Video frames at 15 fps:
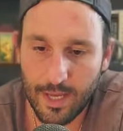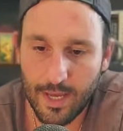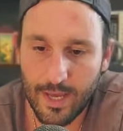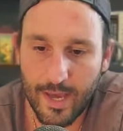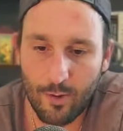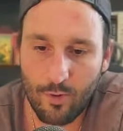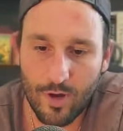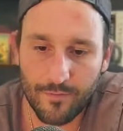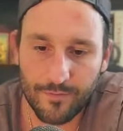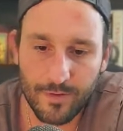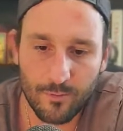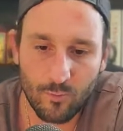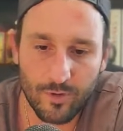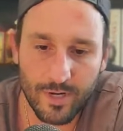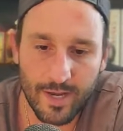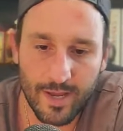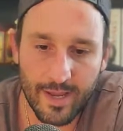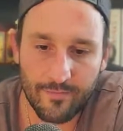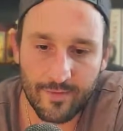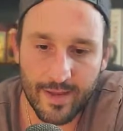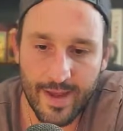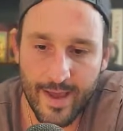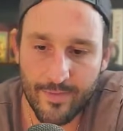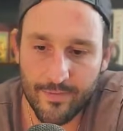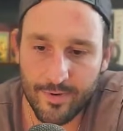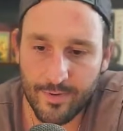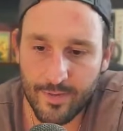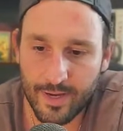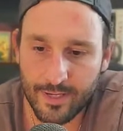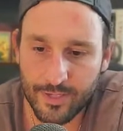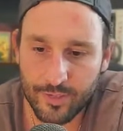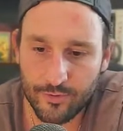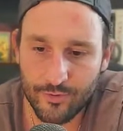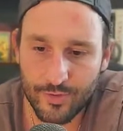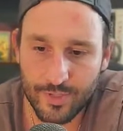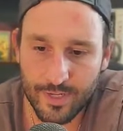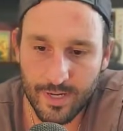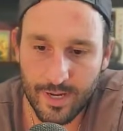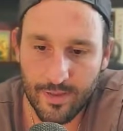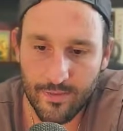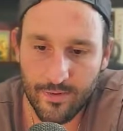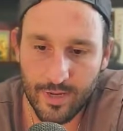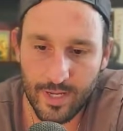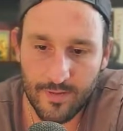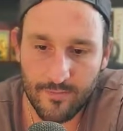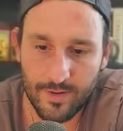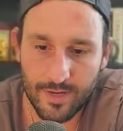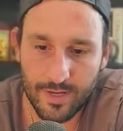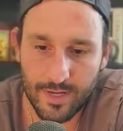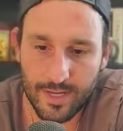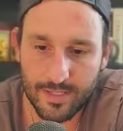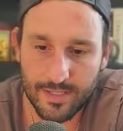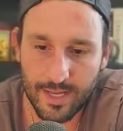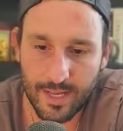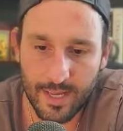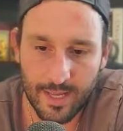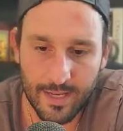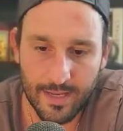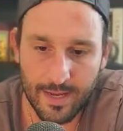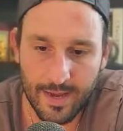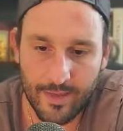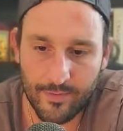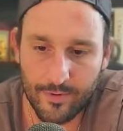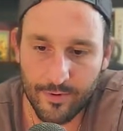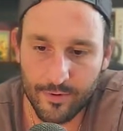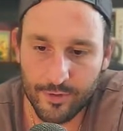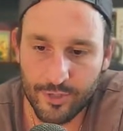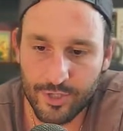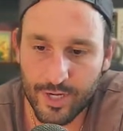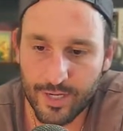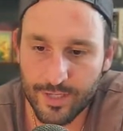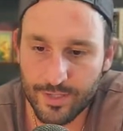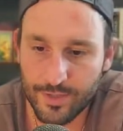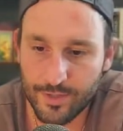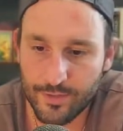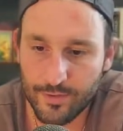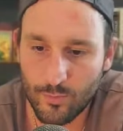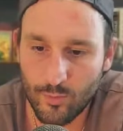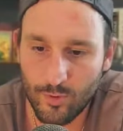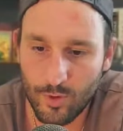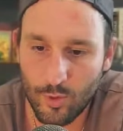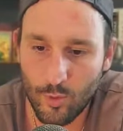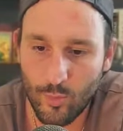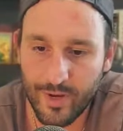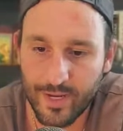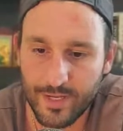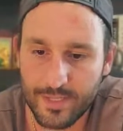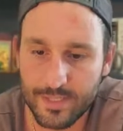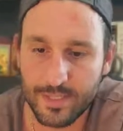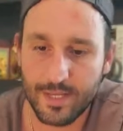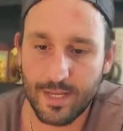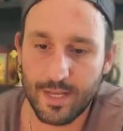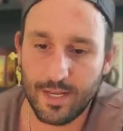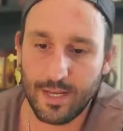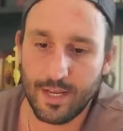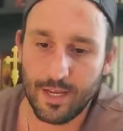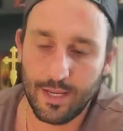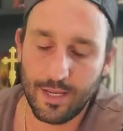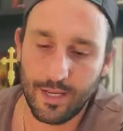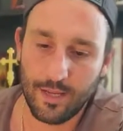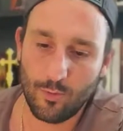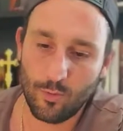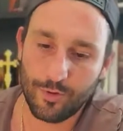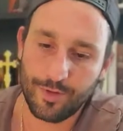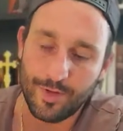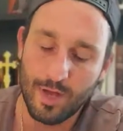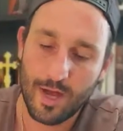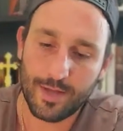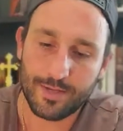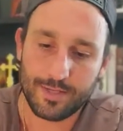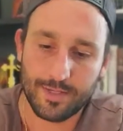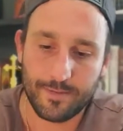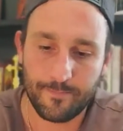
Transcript: How often would I have gathered thy children together, even as a hen gathered her chickens under her wings, and ye would not?